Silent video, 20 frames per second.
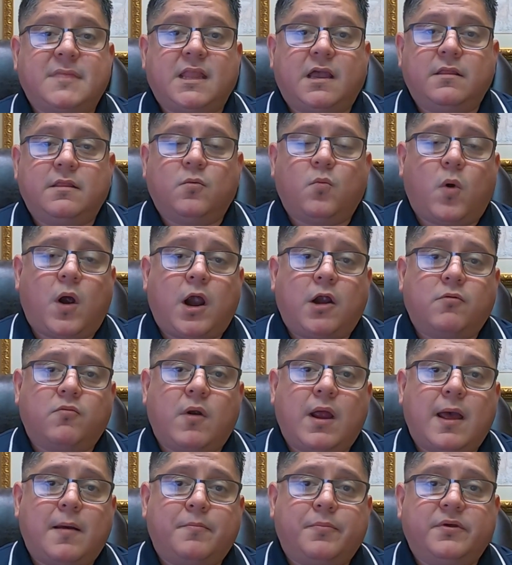The wired
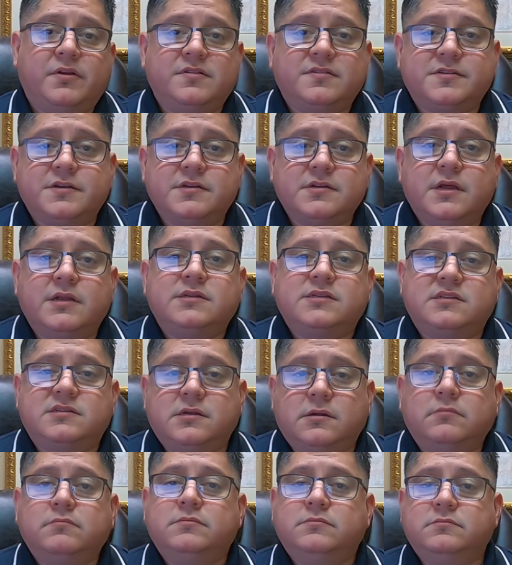wrap
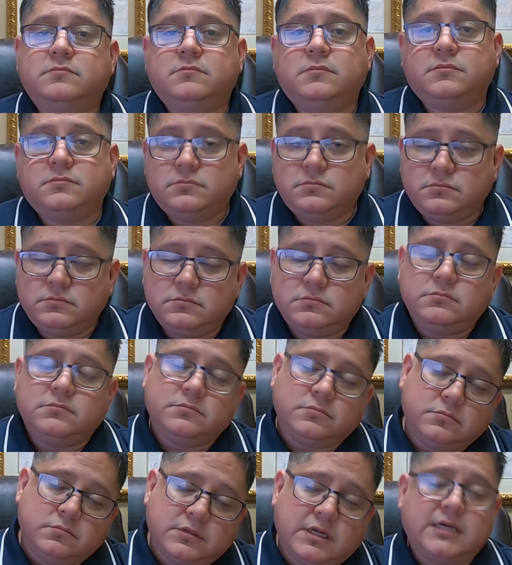it's
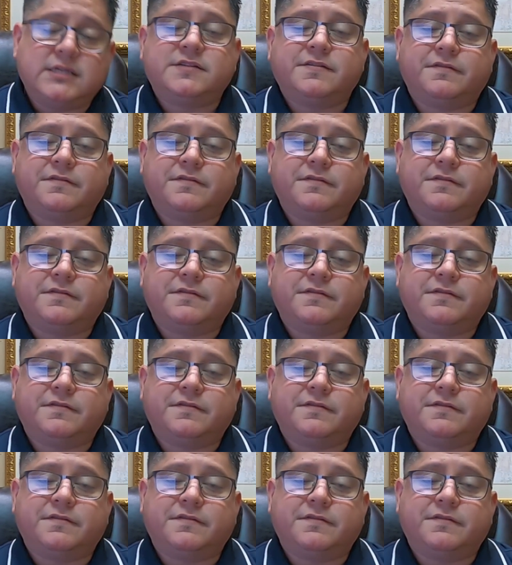less